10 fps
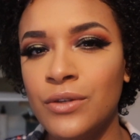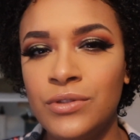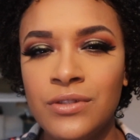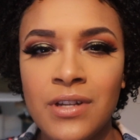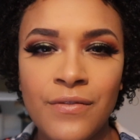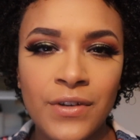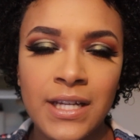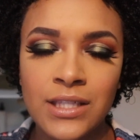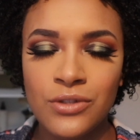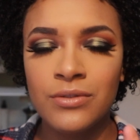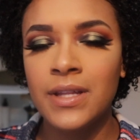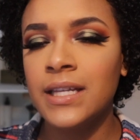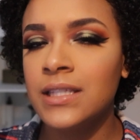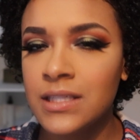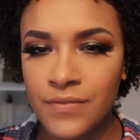Do not forget to
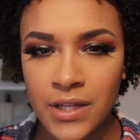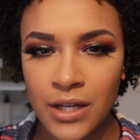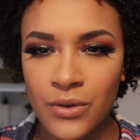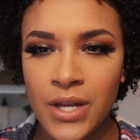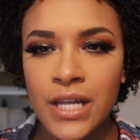like this video.